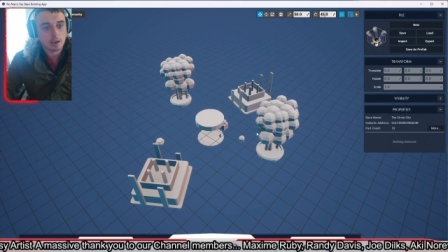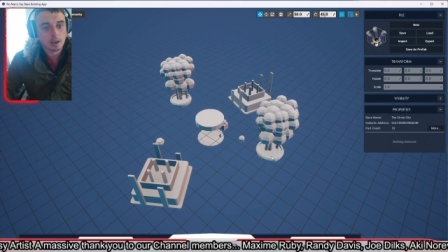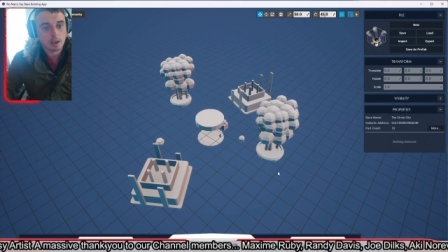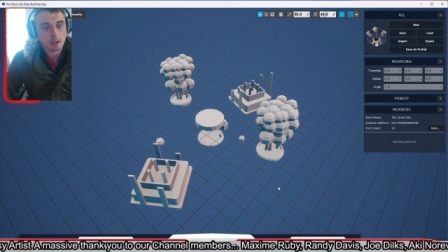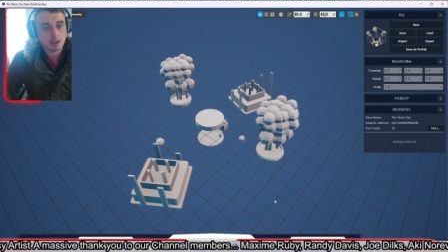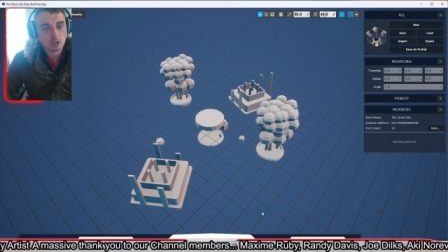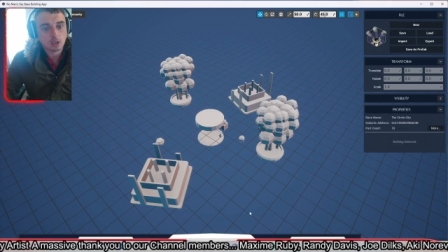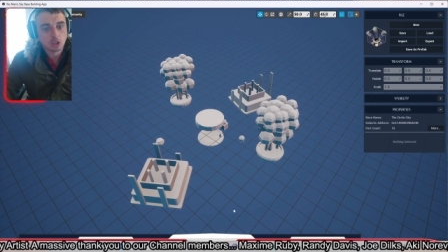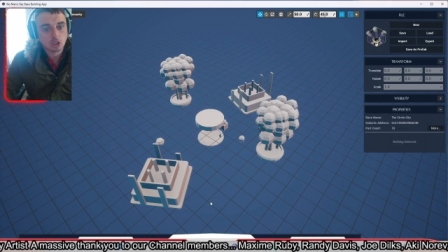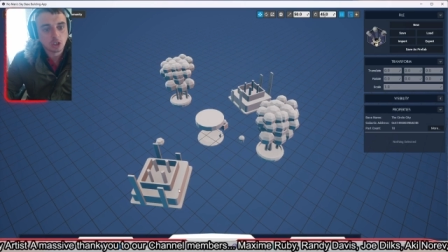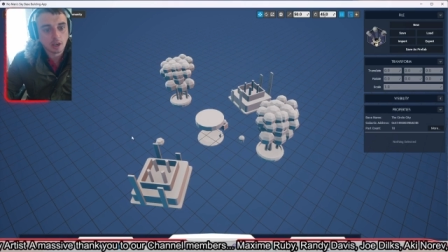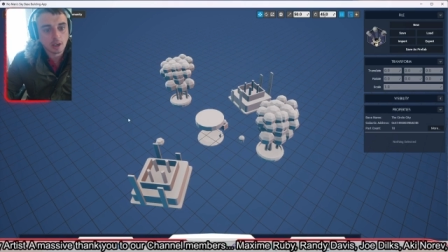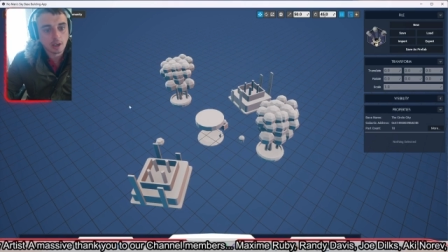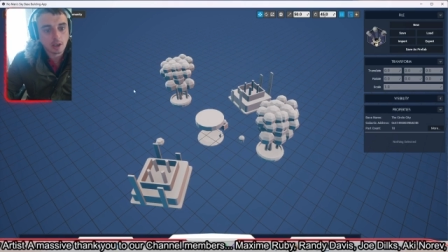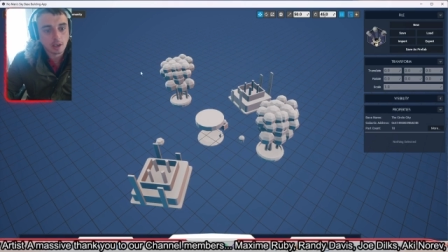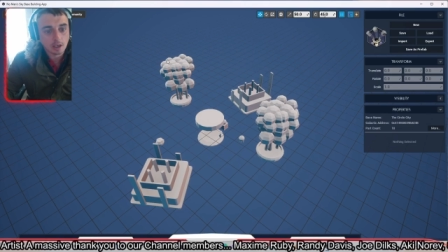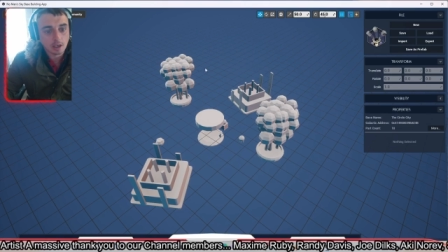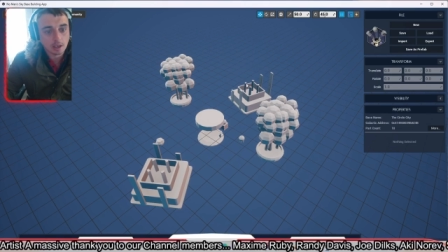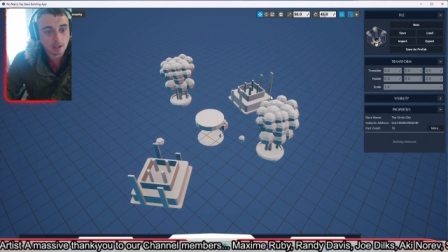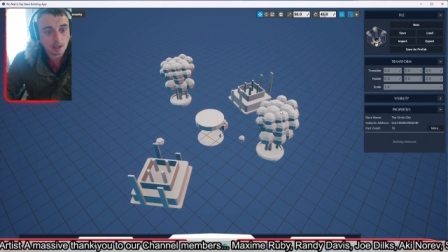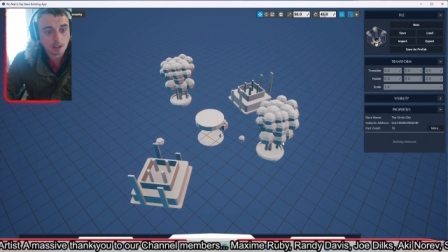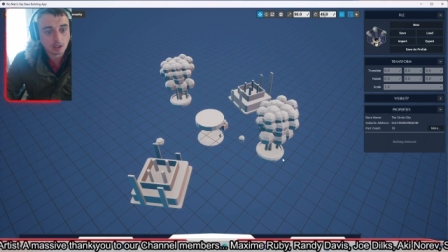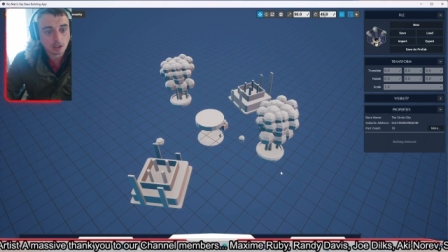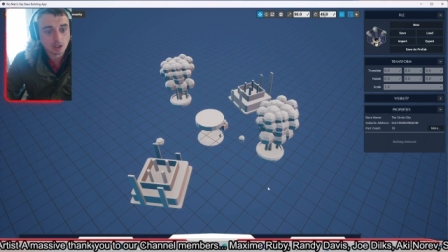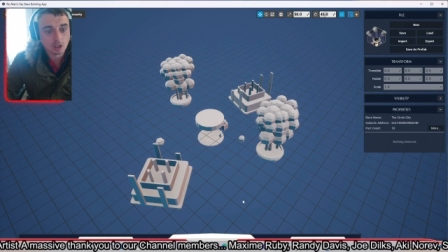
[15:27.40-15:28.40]
this chain
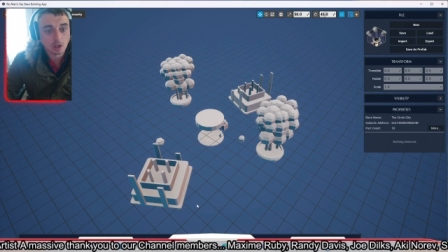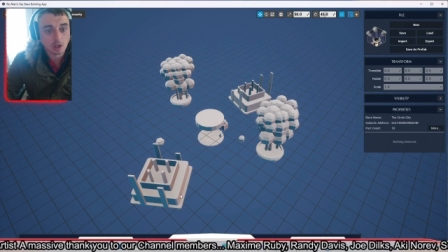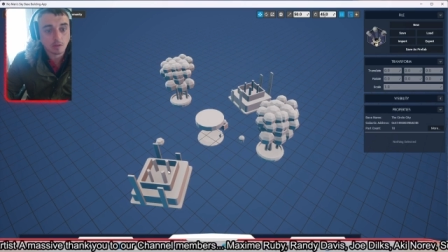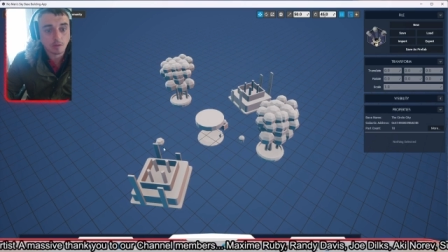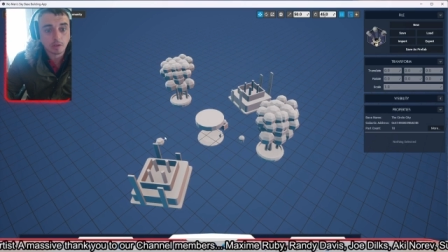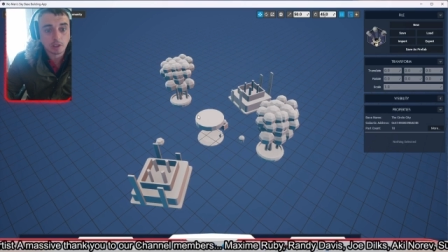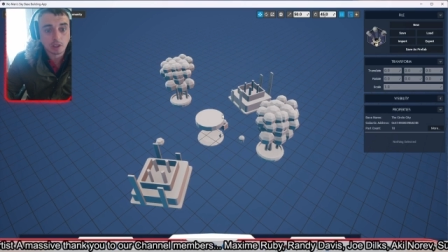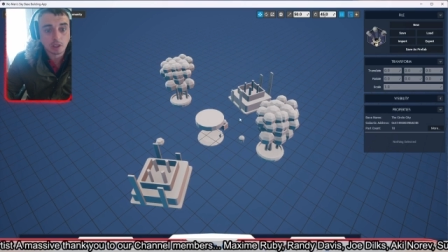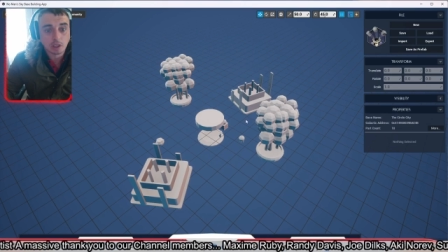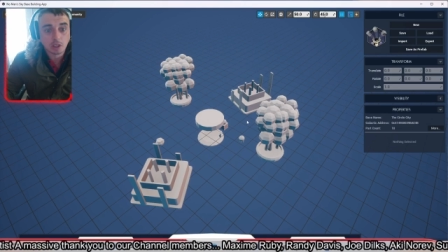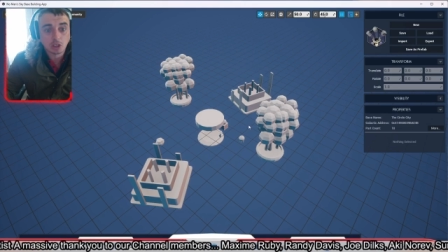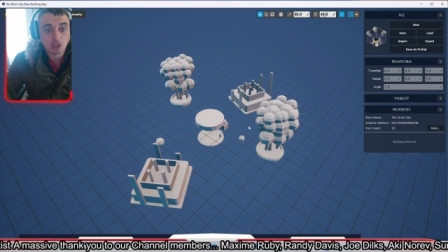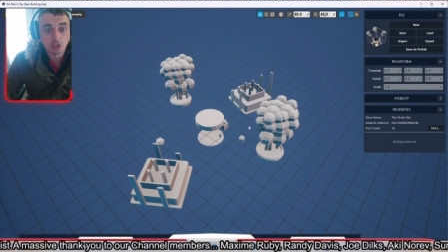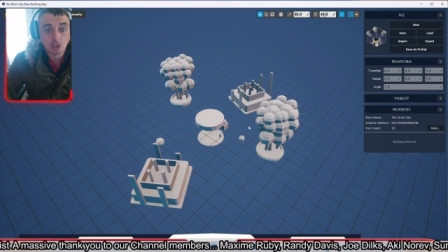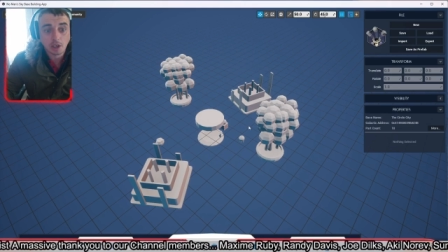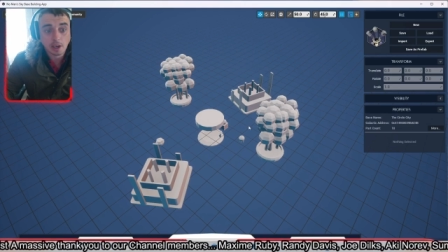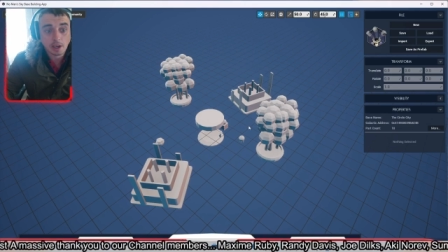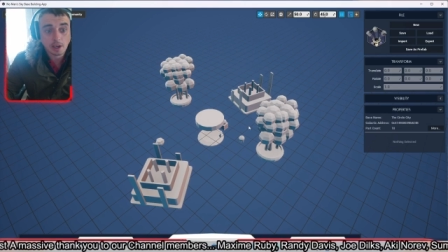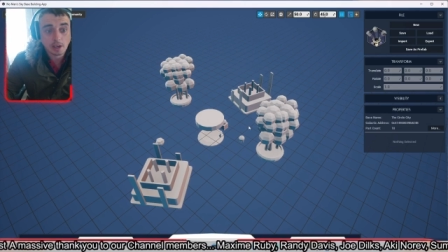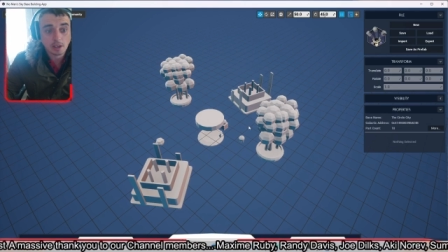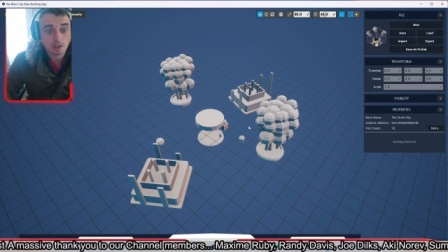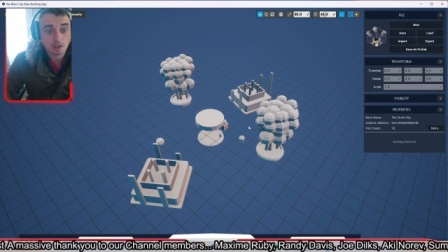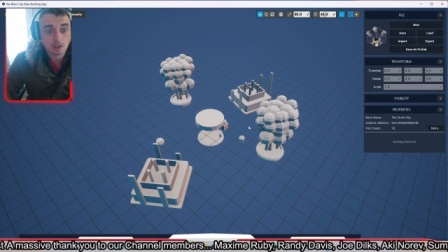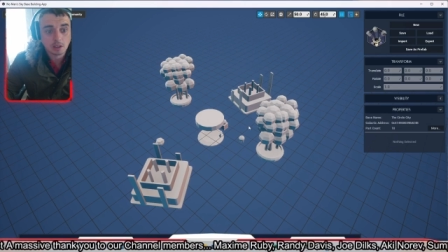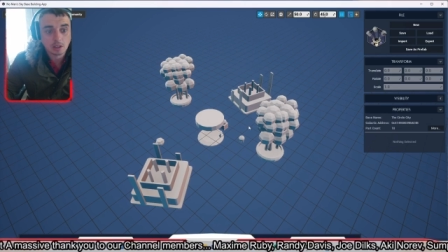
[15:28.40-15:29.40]
that's obviously
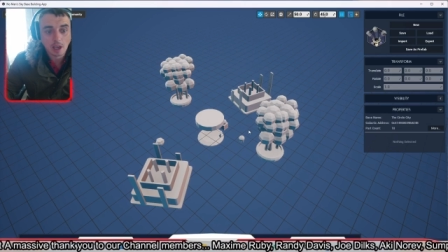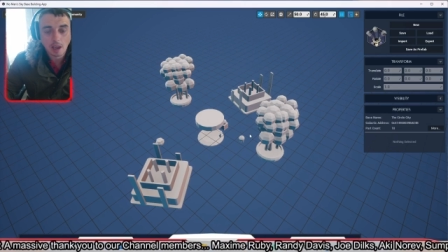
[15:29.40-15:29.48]
changed